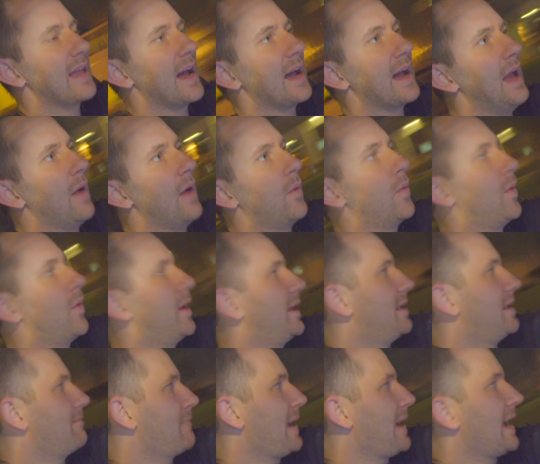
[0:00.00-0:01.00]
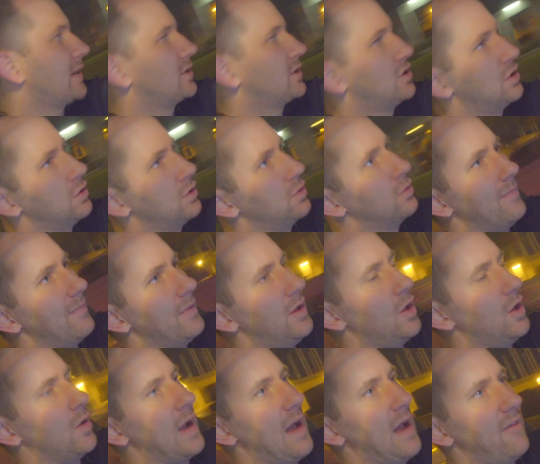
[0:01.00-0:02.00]
that. And we want to get back to, you
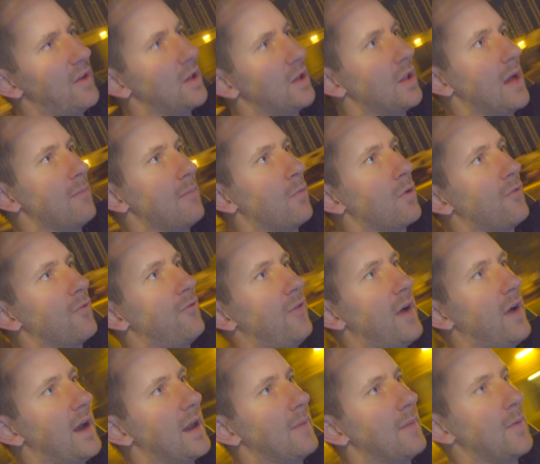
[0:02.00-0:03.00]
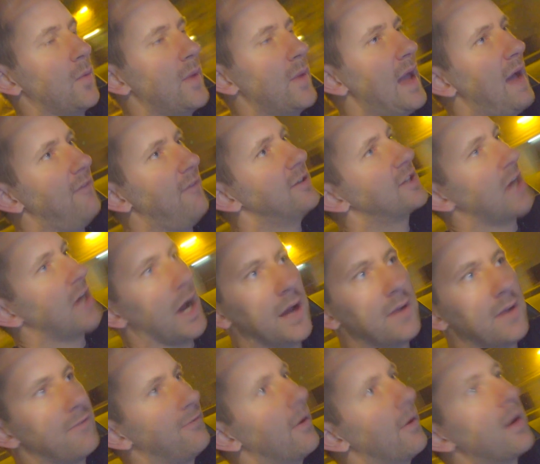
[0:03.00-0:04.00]
know, having a lot more fun. I mean, we have a ton
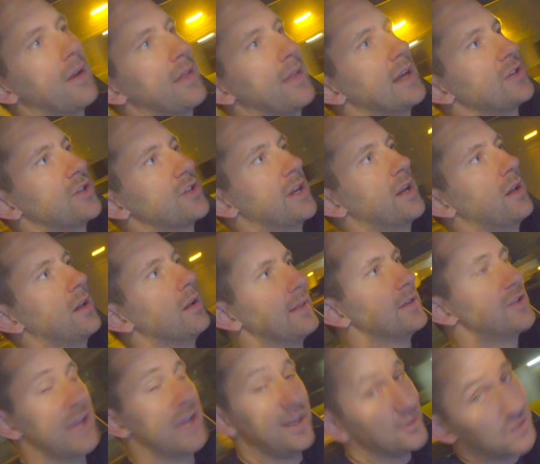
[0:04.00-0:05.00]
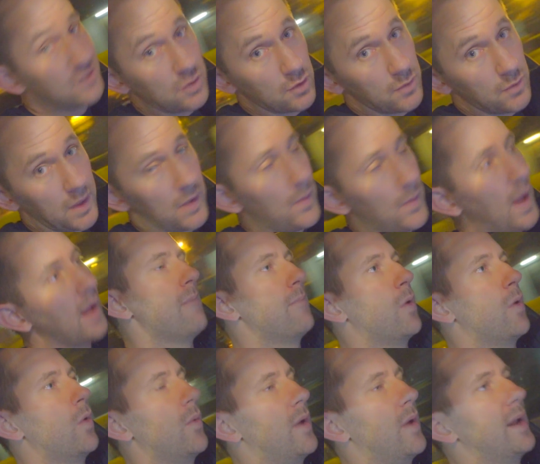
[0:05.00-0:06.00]
of fun on that channel. The channel's doing really well,
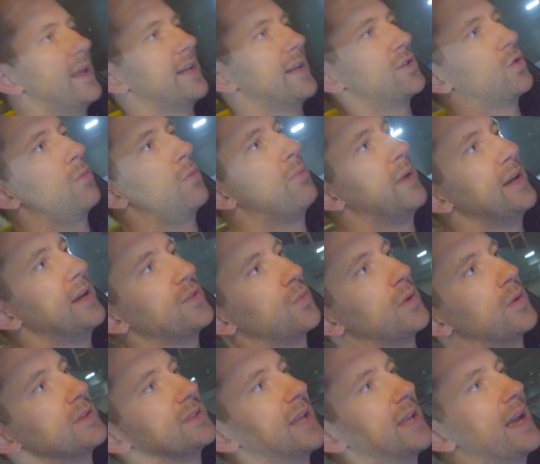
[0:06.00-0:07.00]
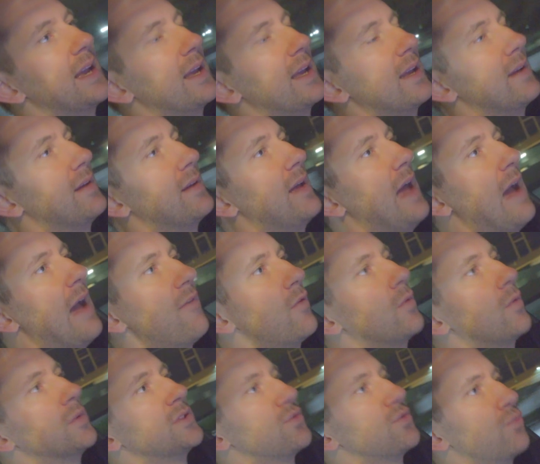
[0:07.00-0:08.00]
but we want to get to a place where it's like,
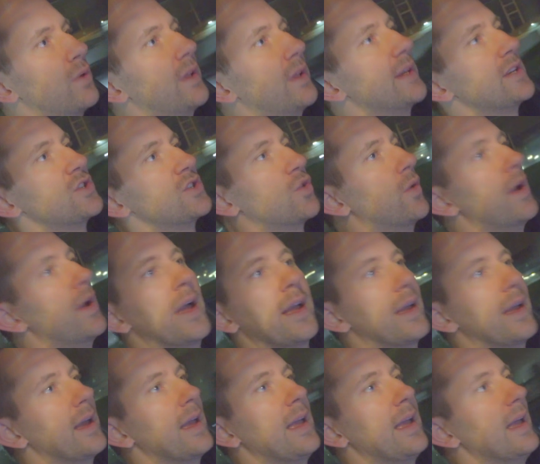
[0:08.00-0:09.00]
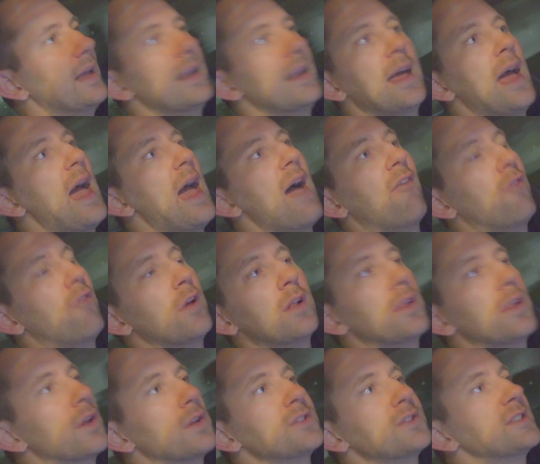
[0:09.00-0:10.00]
everyone's really enjoying it every
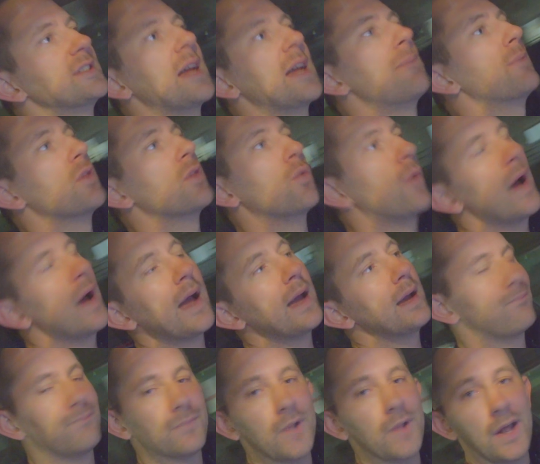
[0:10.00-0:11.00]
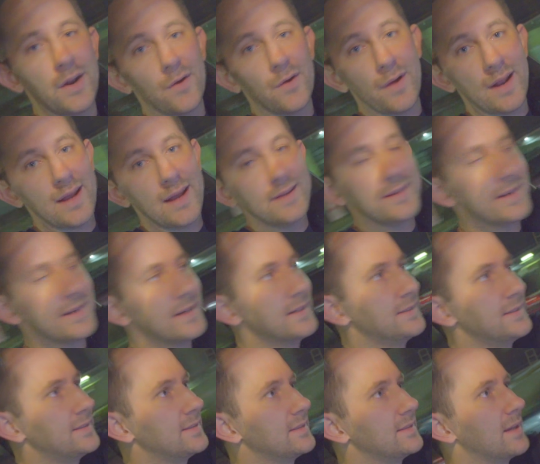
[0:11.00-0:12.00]
little step of the way. A lot of great
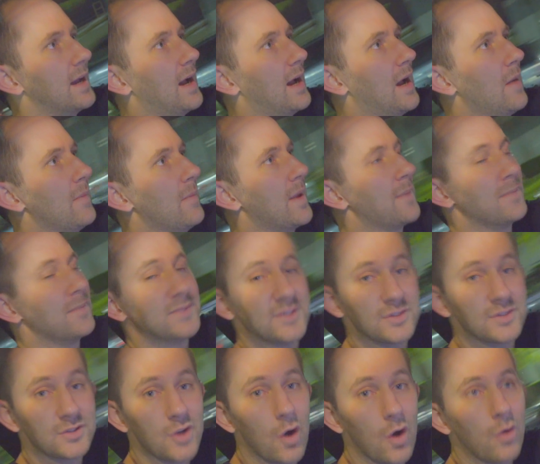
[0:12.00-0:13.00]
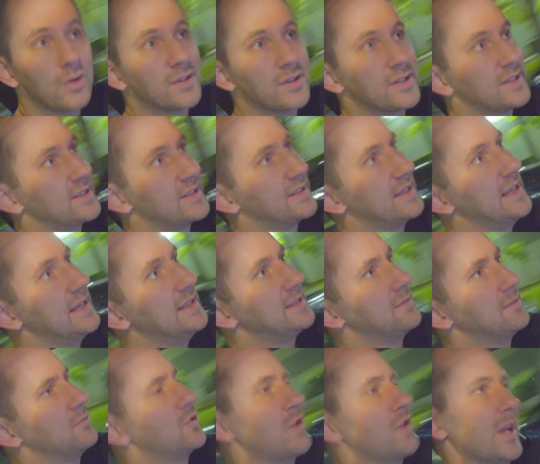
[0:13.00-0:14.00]
ideas, and I'm stoked to see
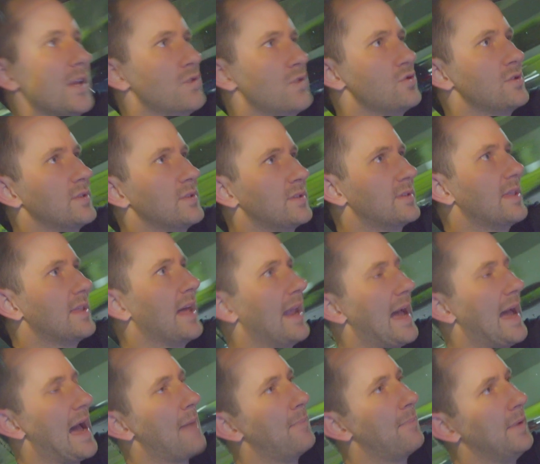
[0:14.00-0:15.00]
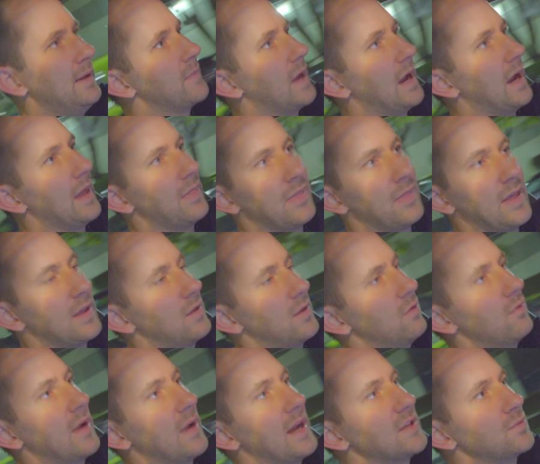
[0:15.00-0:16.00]
some changes that happen. I think
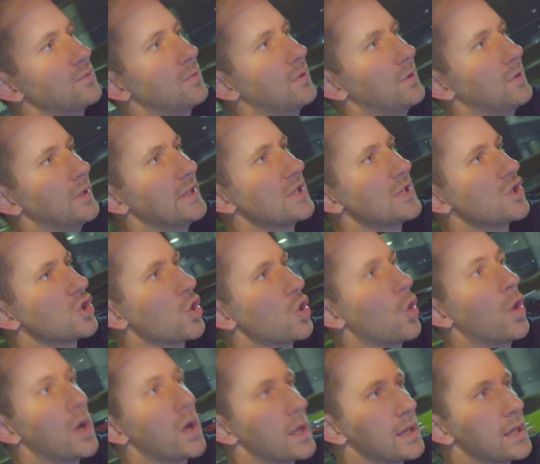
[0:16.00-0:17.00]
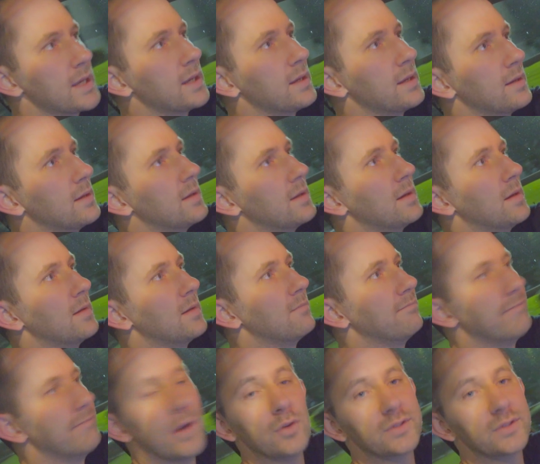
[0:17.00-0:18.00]
you guys will enjoy
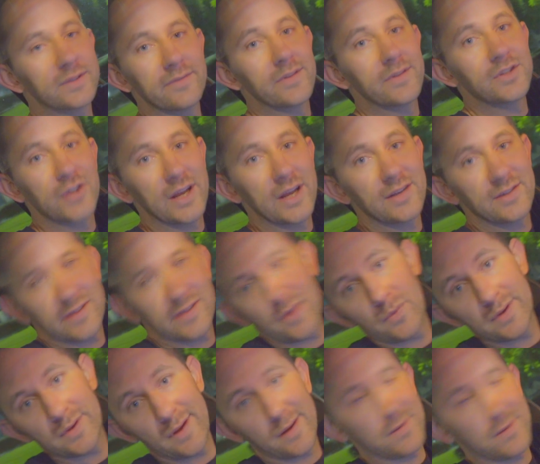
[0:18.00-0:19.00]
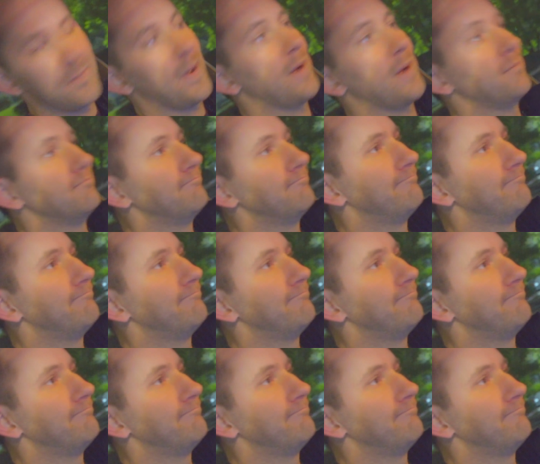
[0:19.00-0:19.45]
most of the changes that we talked about.